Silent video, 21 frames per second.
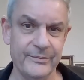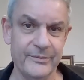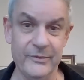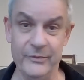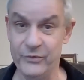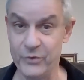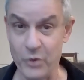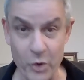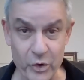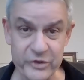
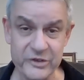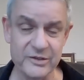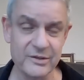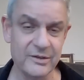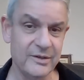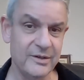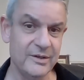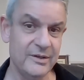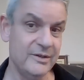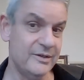Of course,
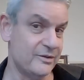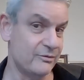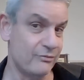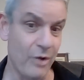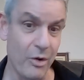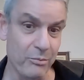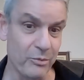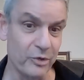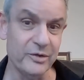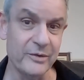it's a
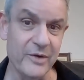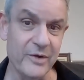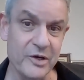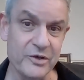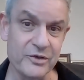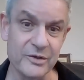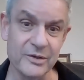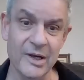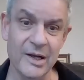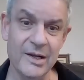wrong
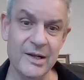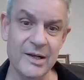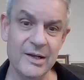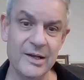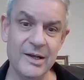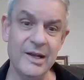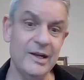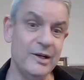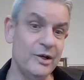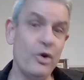motivation,
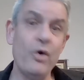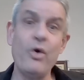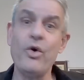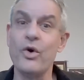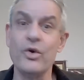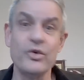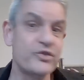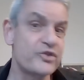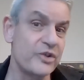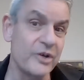and no
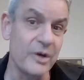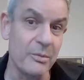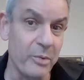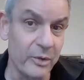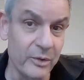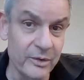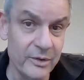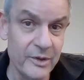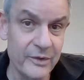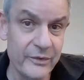
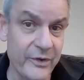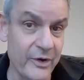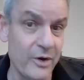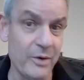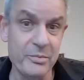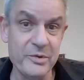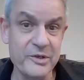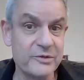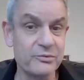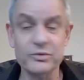conscionable
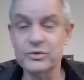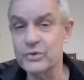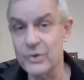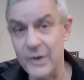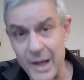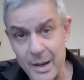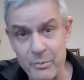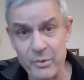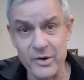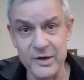therapist would
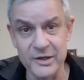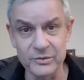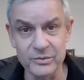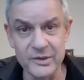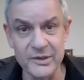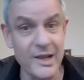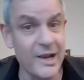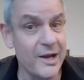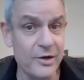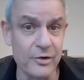collaborate
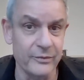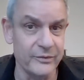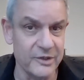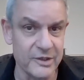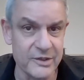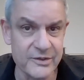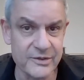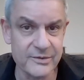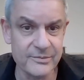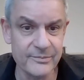with any of
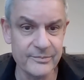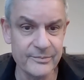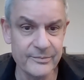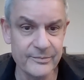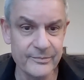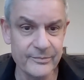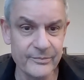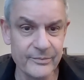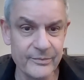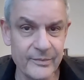this.
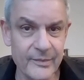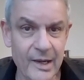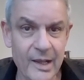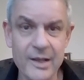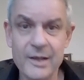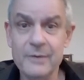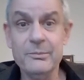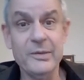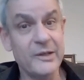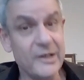
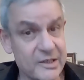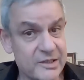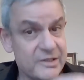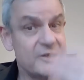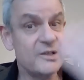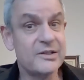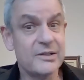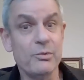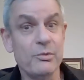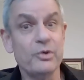But this
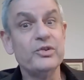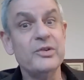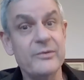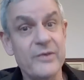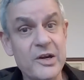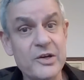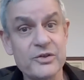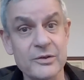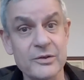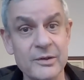is the
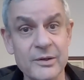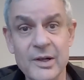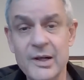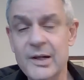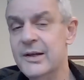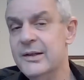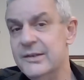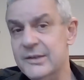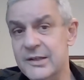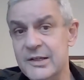motivation.
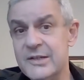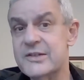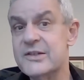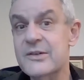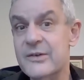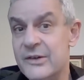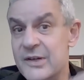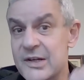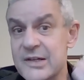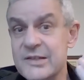This
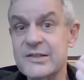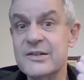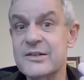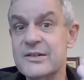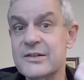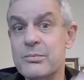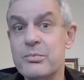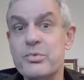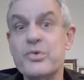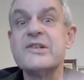is, this
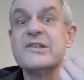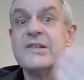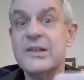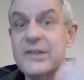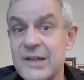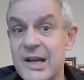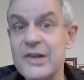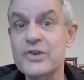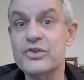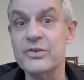is the
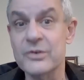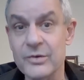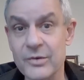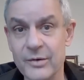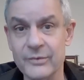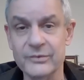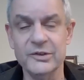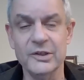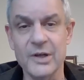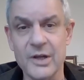presentation
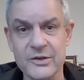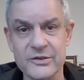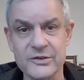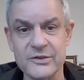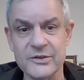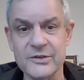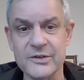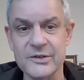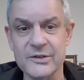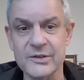of the
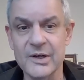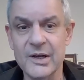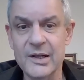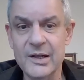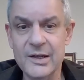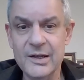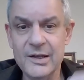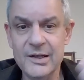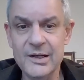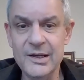narcissist
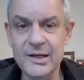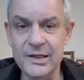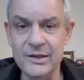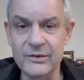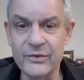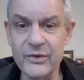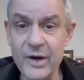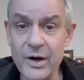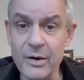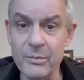
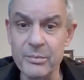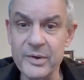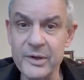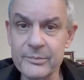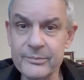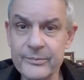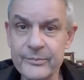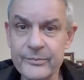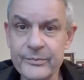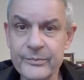in therapy.